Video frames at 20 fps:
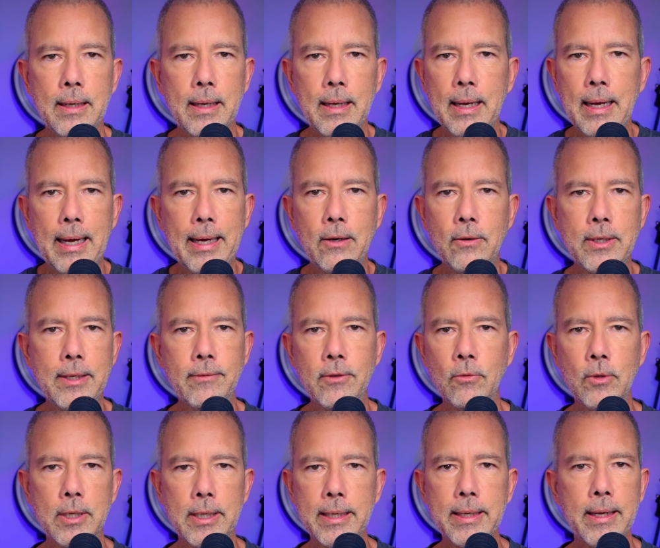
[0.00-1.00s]
I don't even
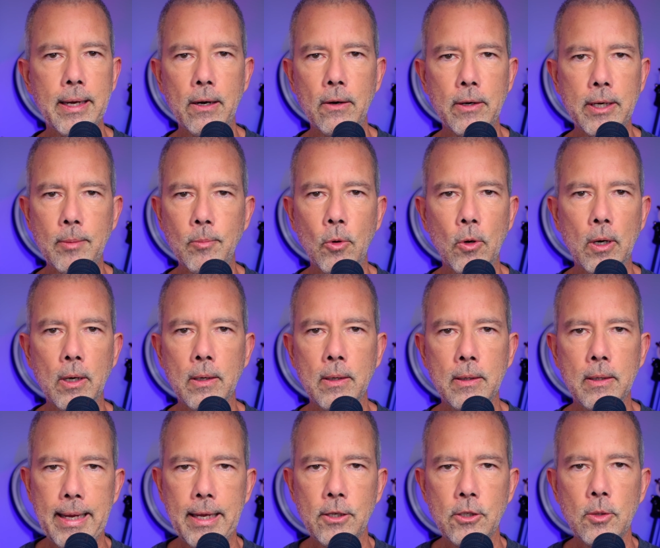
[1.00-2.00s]
really care anymore.
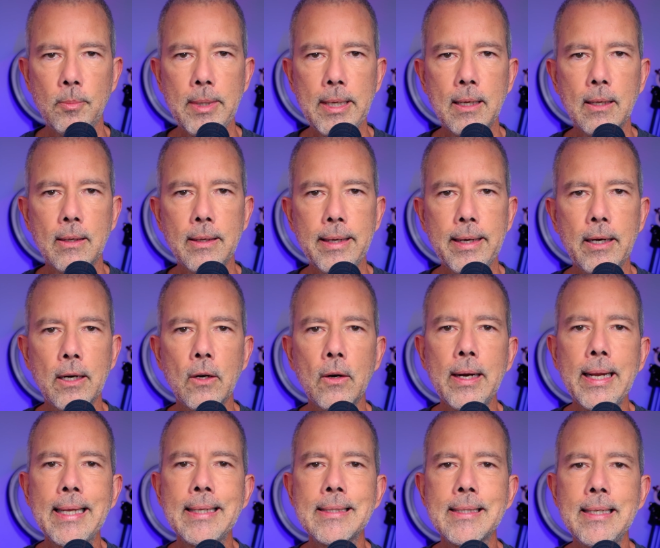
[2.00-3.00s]
And to be clear,
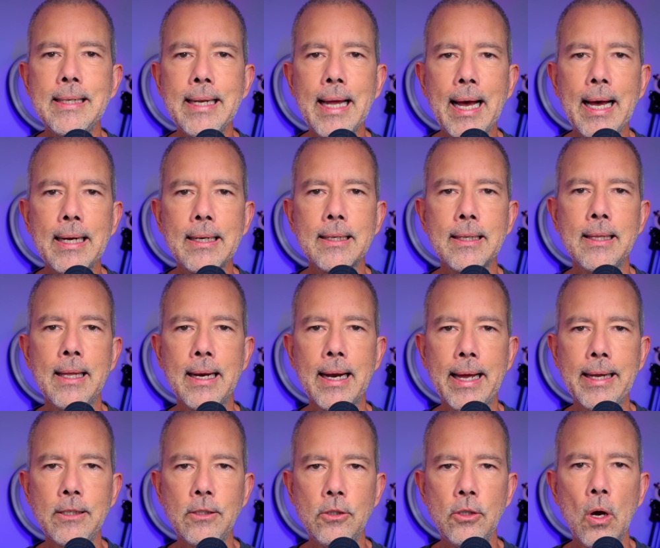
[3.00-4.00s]
it's not that
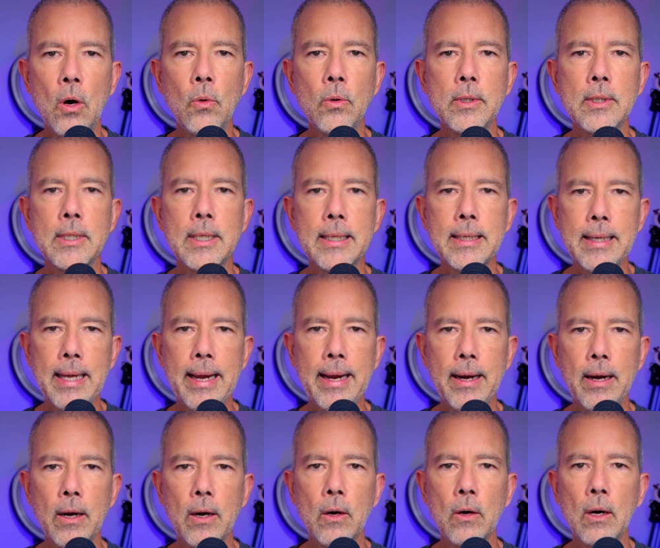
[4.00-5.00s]
I don't
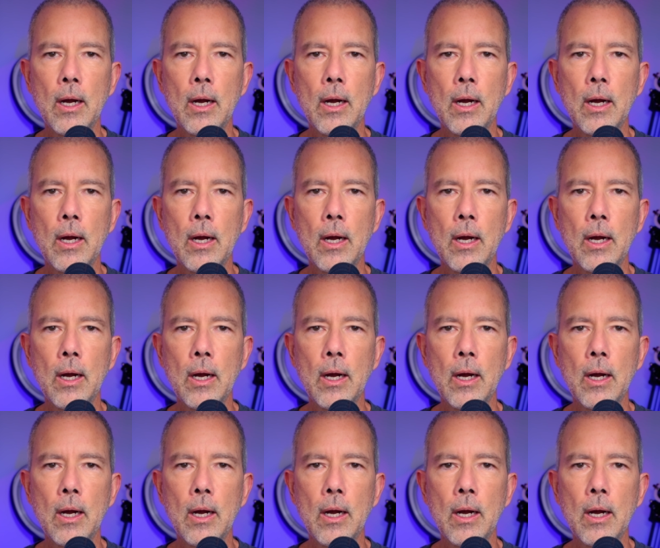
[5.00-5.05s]
care